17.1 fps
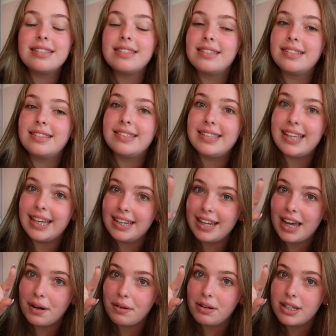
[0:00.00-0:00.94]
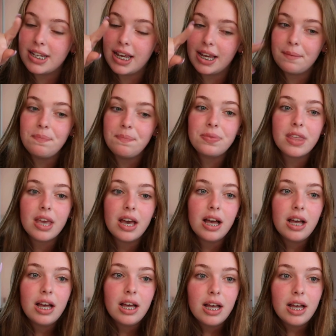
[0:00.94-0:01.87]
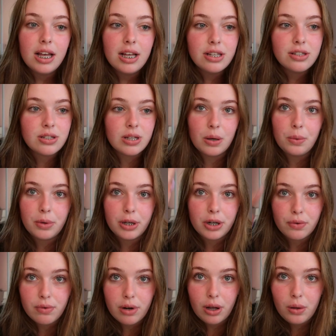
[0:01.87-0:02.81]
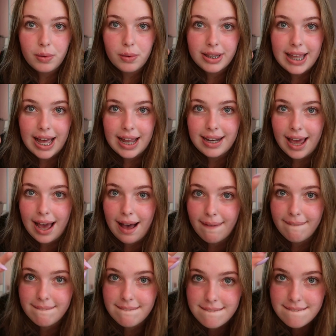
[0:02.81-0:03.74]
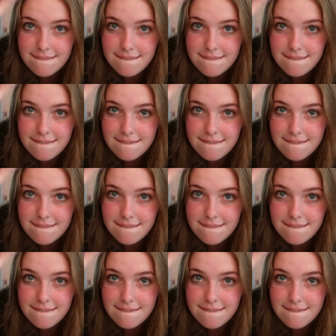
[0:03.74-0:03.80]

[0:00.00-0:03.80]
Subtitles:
skincare routine. So I'm gonna roll with that now.